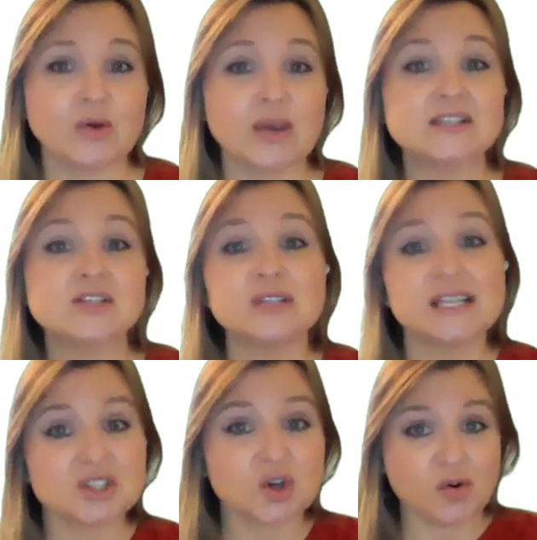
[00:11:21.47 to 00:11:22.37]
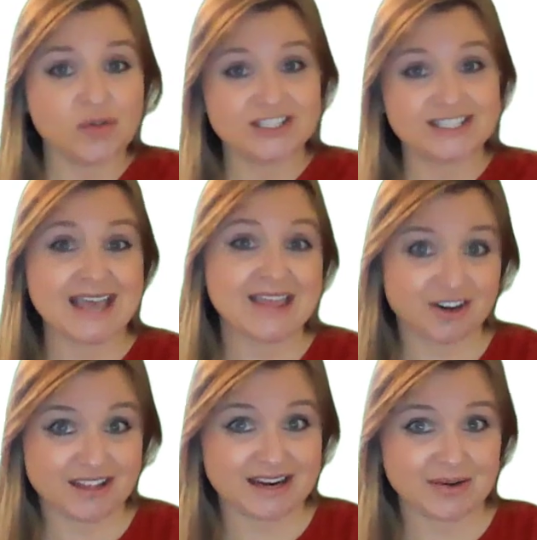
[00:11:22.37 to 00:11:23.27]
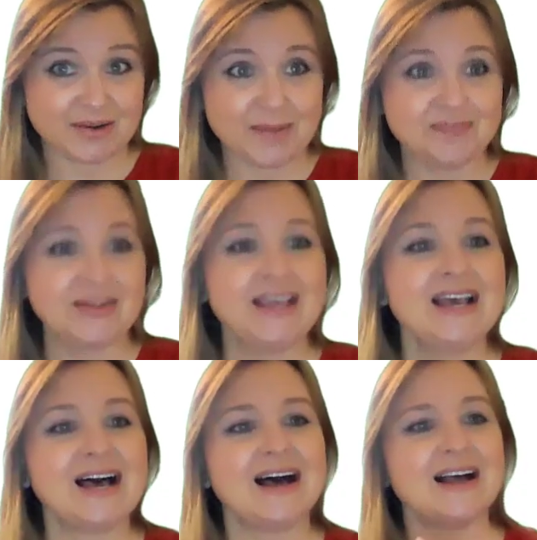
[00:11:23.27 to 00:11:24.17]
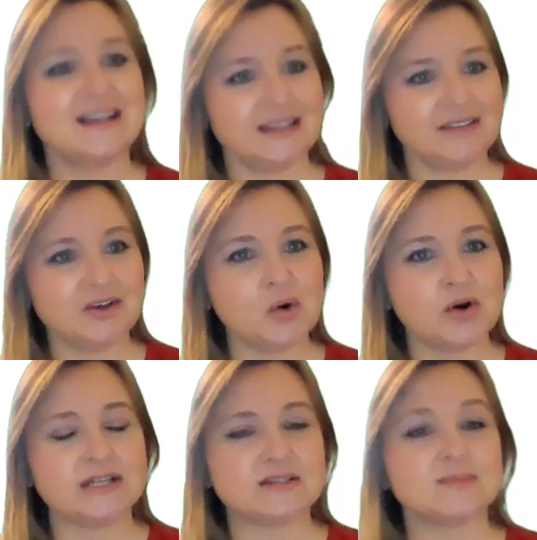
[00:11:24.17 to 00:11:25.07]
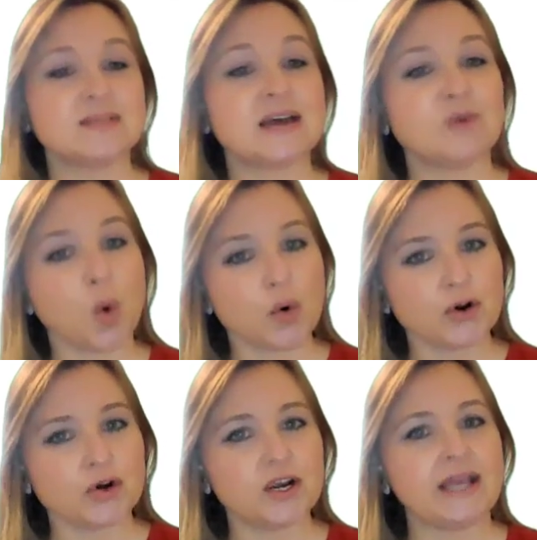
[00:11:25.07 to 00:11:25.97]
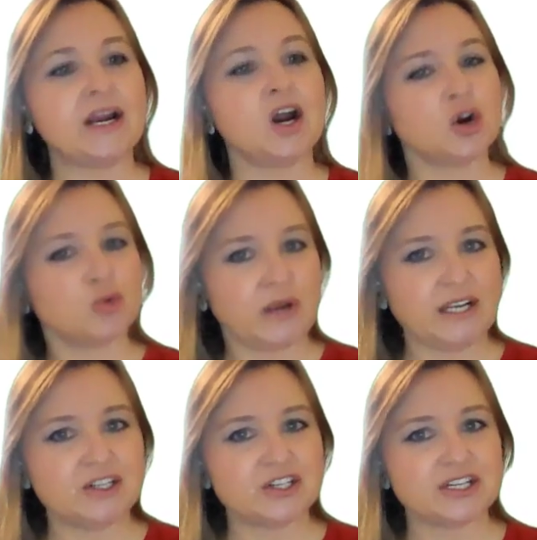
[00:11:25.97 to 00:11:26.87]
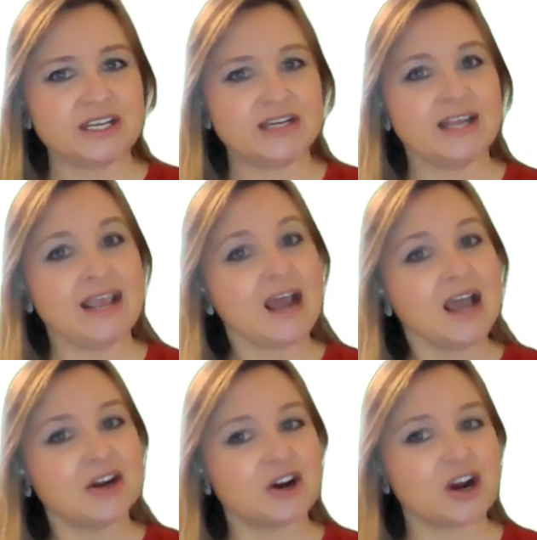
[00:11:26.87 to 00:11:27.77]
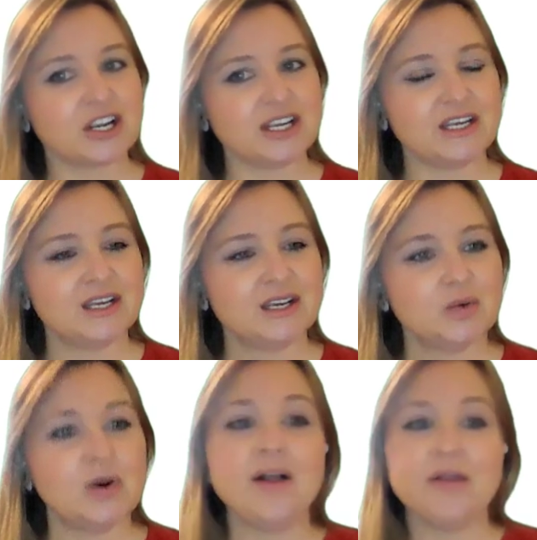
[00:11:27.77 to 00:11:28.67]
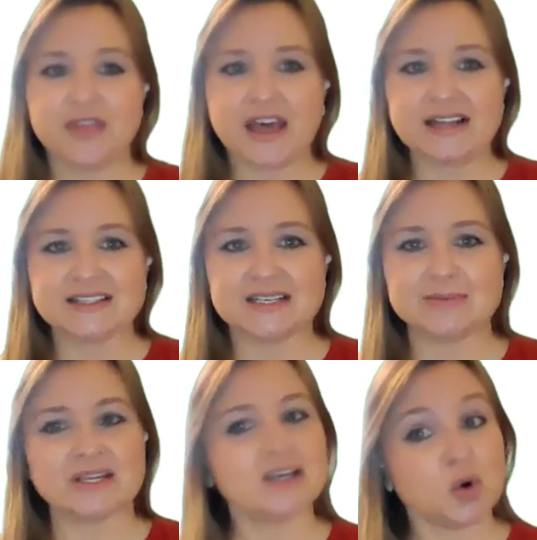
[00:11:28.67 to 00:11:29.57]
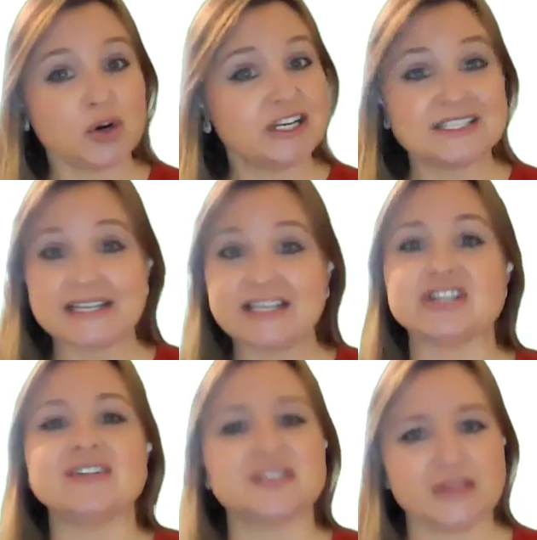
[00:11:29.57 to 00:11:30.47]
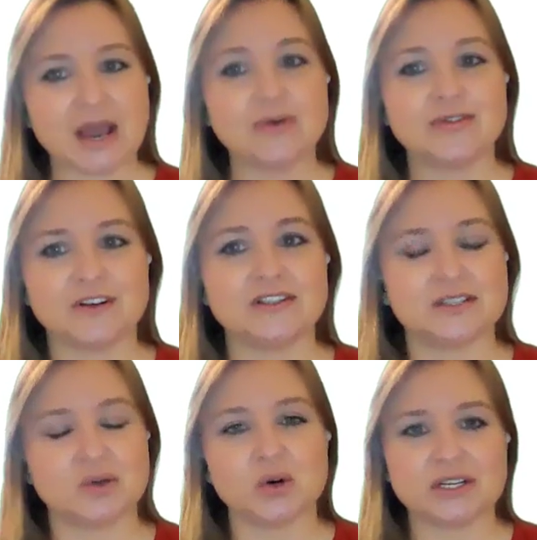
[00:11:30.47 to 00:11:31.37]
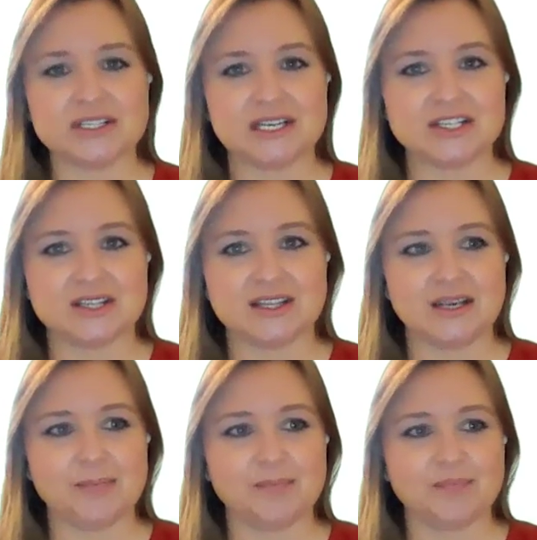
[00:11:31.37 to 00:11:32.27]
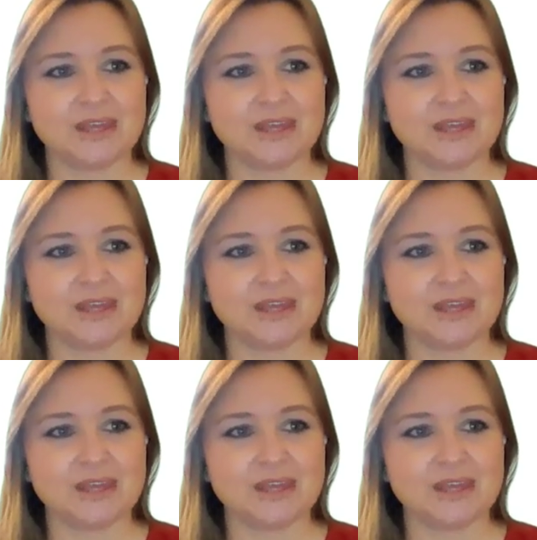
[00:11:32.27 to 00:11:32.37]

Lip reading: Okay, so let's go over it together then, okay? Living organisms have order and are arranged in a hierarchy. Well, that seems like organization, so that would fall into the organization theme.